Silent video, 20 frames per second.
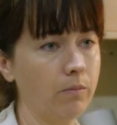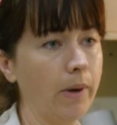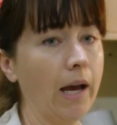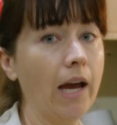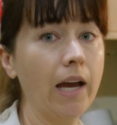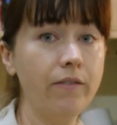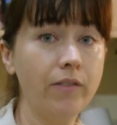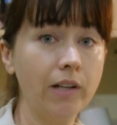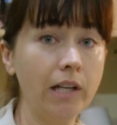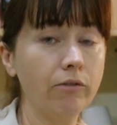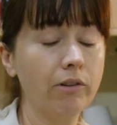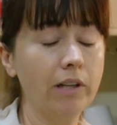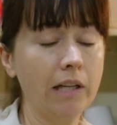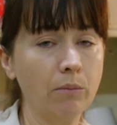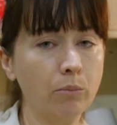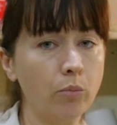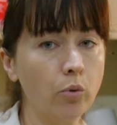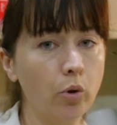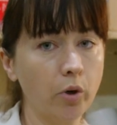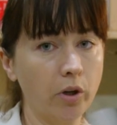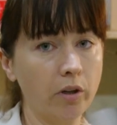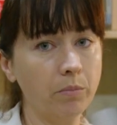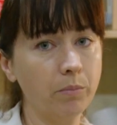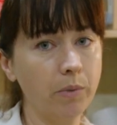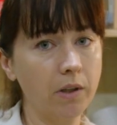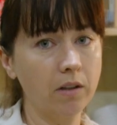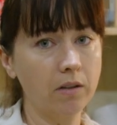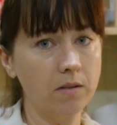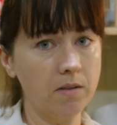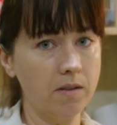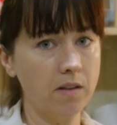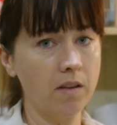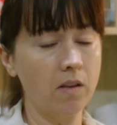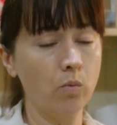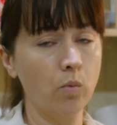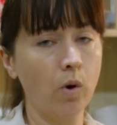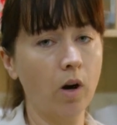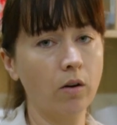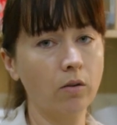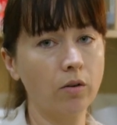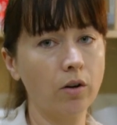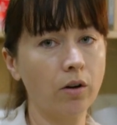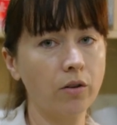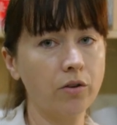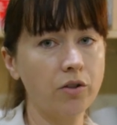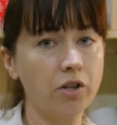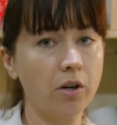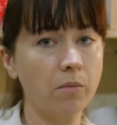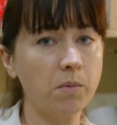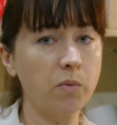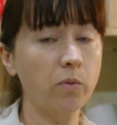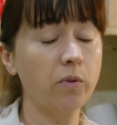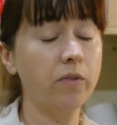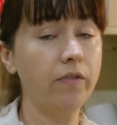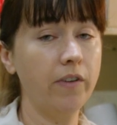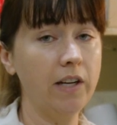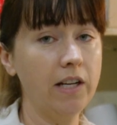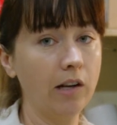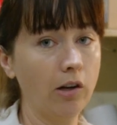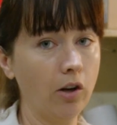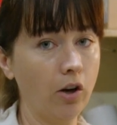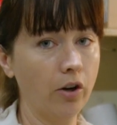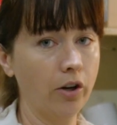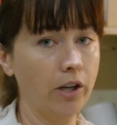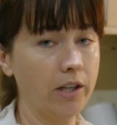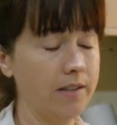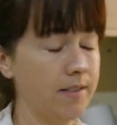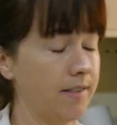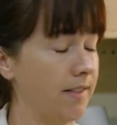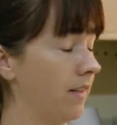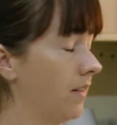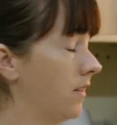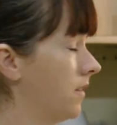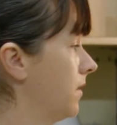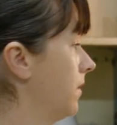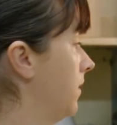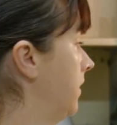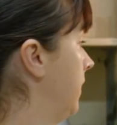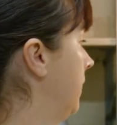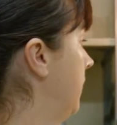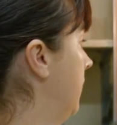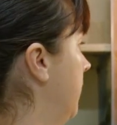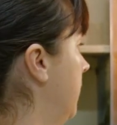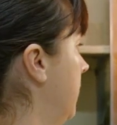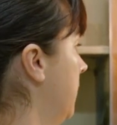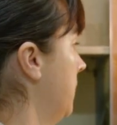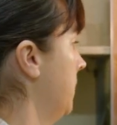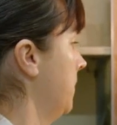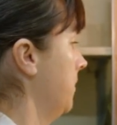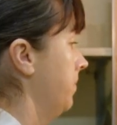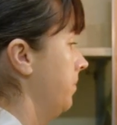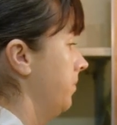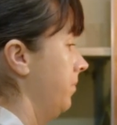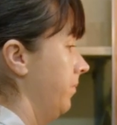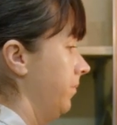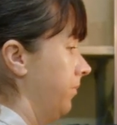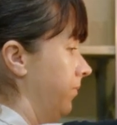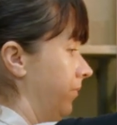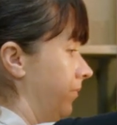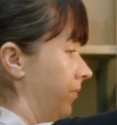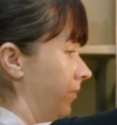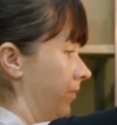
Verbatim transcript: behaviourally really important because in the wild cotton tops would feed a lot on insects. So we're getting